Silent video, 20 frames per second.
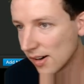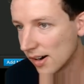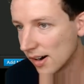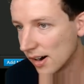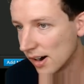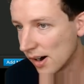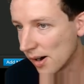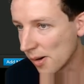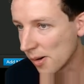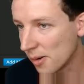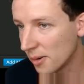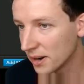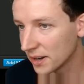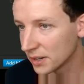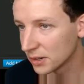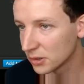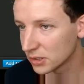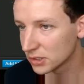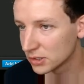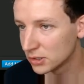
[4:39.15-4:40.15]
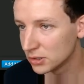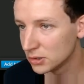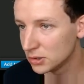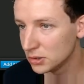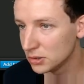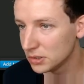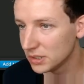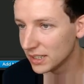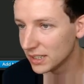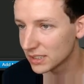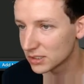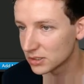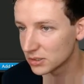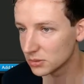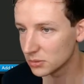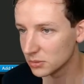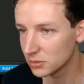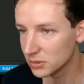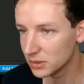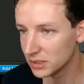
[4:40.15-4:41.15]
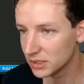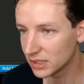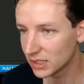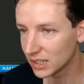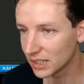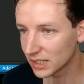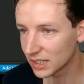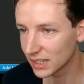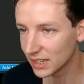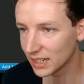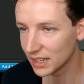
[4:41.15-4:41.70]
Uh, in order to do that we click